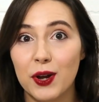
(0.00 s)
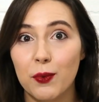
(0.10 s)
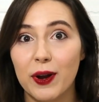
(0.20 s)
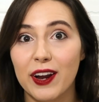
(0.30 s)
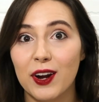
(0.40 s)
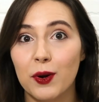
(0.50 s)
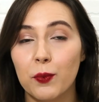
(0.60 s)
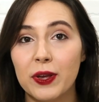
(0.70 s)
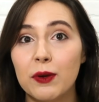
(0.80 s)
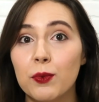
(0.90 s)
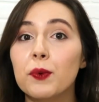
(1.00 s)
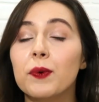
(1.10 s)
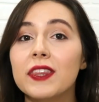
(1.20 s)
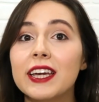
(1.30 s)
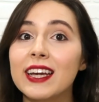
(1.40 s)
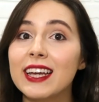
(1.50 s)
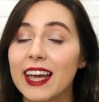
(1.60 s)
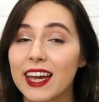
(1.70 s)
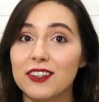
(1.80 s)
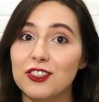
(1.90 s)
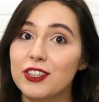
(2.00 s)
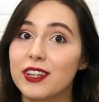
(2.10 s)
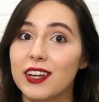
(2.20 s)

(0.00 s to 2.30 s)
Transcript: where we were really engaged